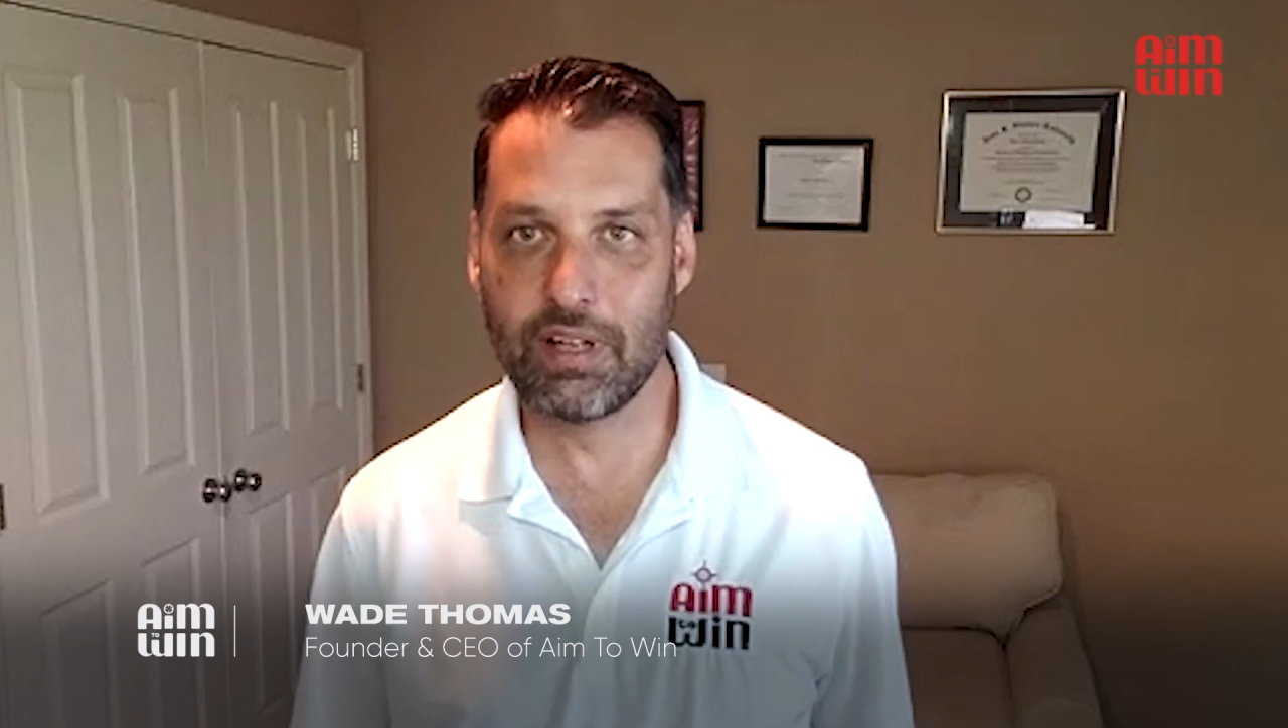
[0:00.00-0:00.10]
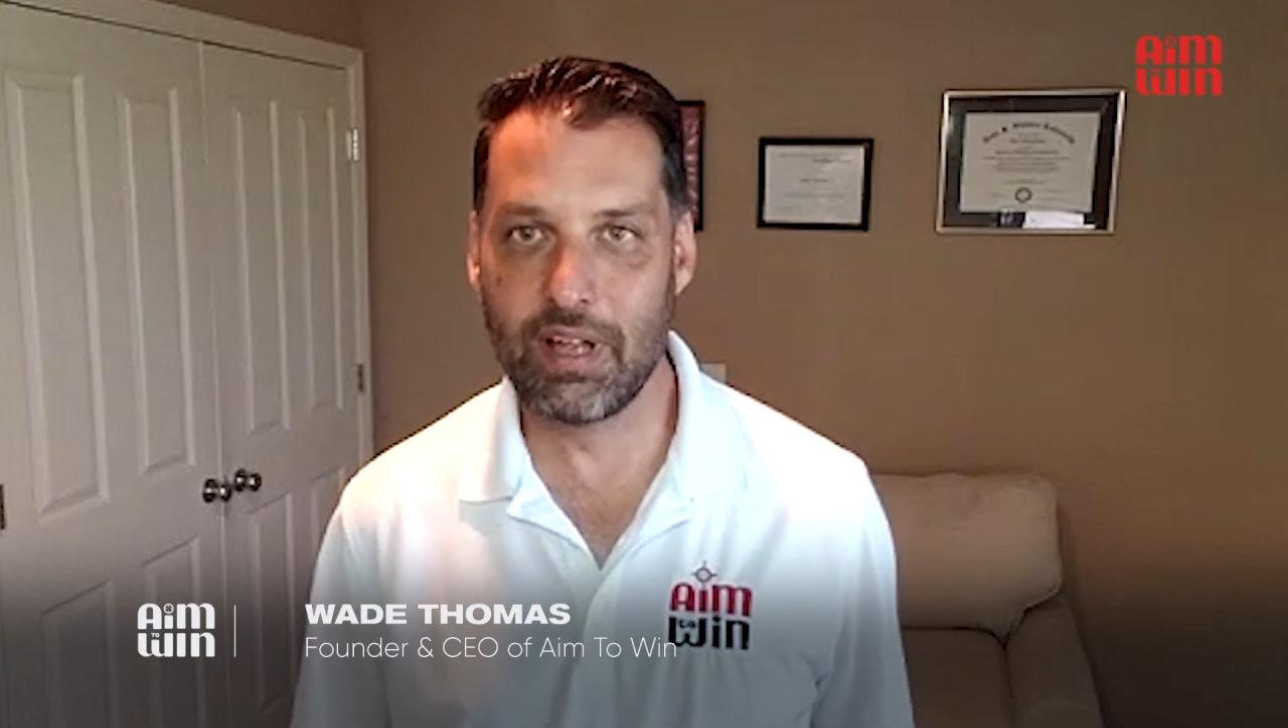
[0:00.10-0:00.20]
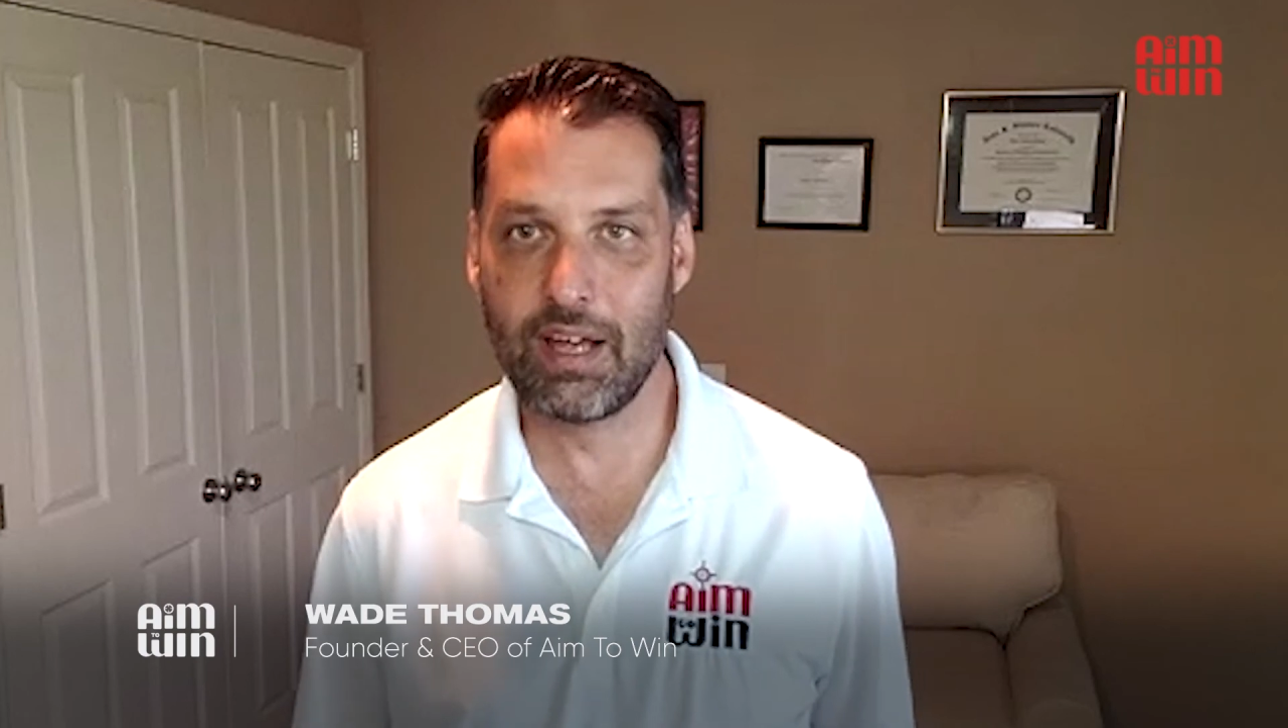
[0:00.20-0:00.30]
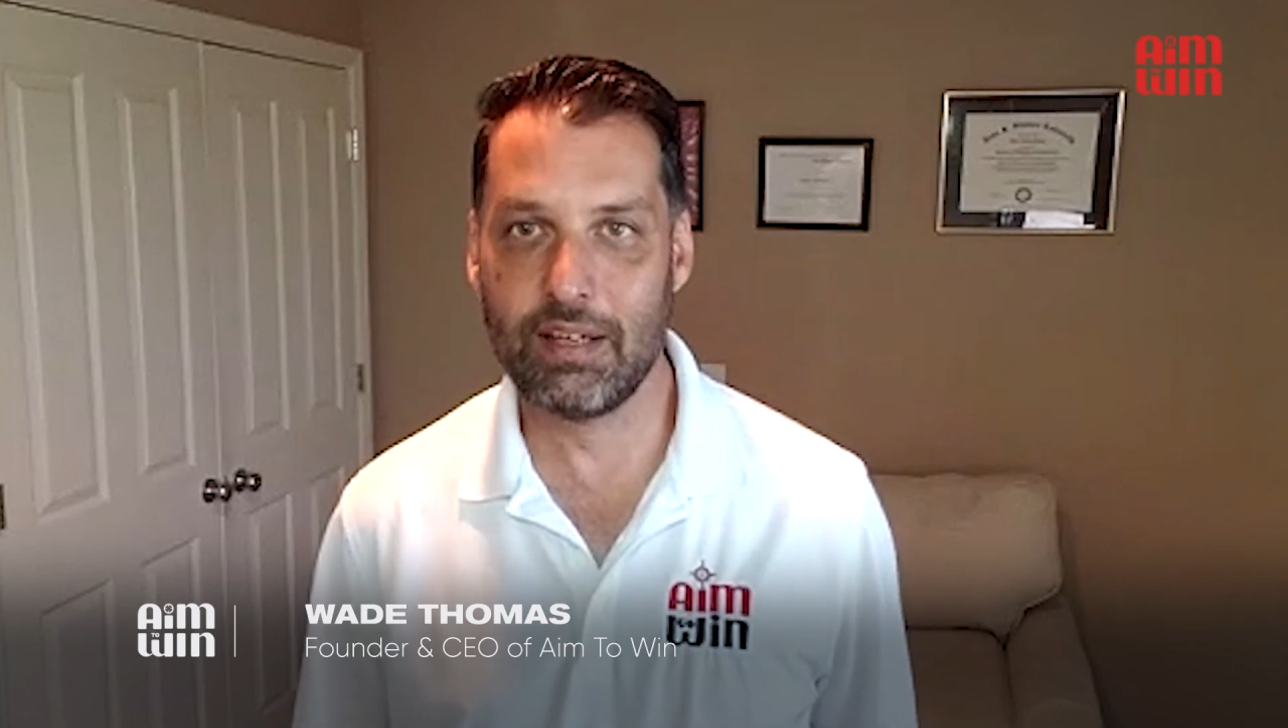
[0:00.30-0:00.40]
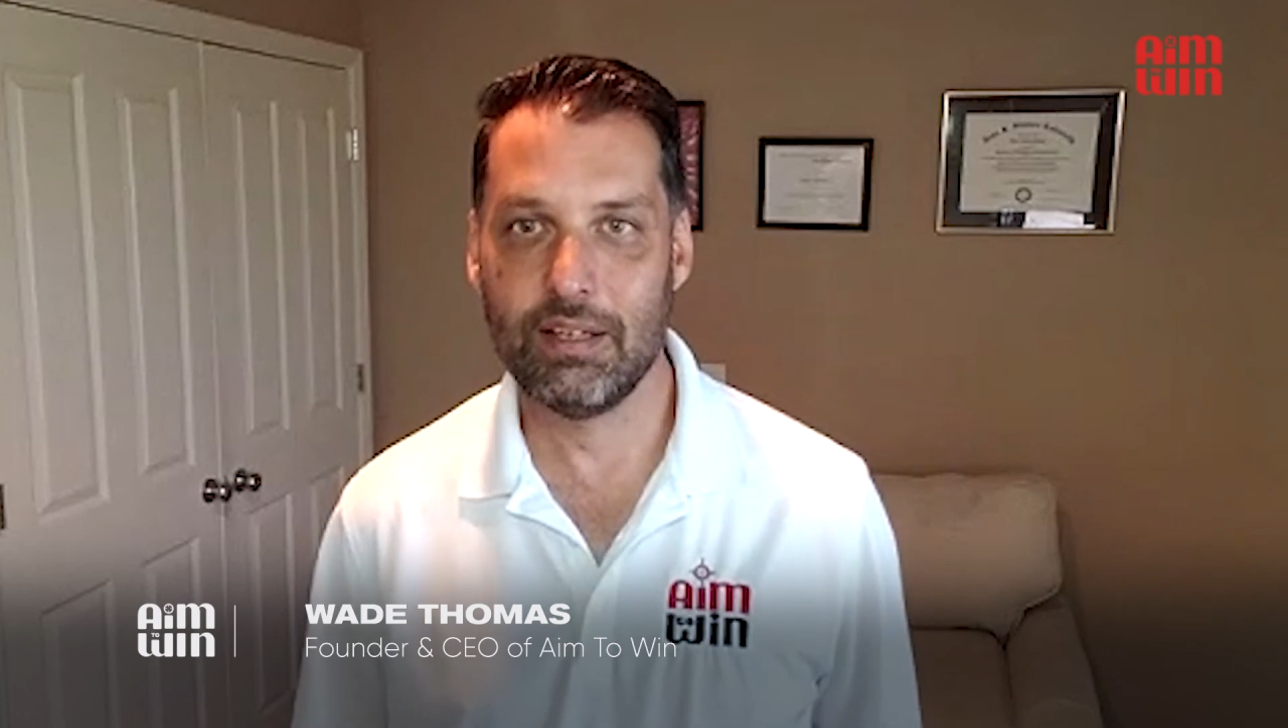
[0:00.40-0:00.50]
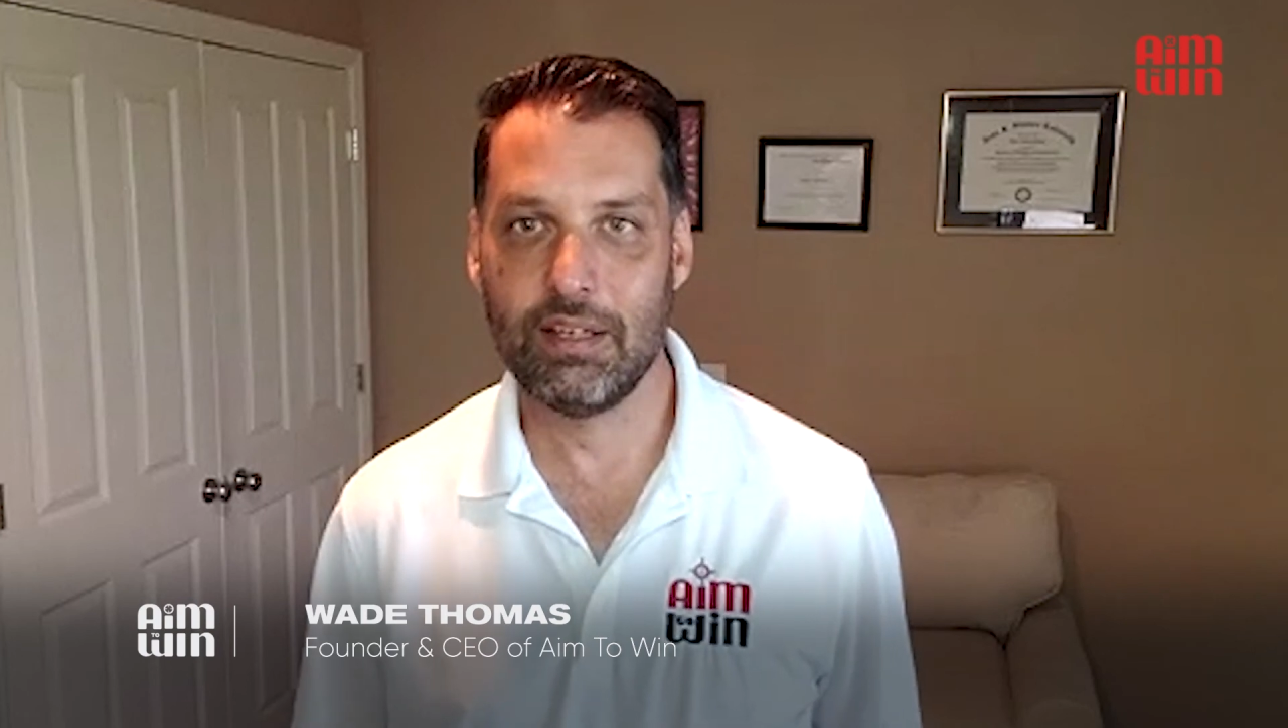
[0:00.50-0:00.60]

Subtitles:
that,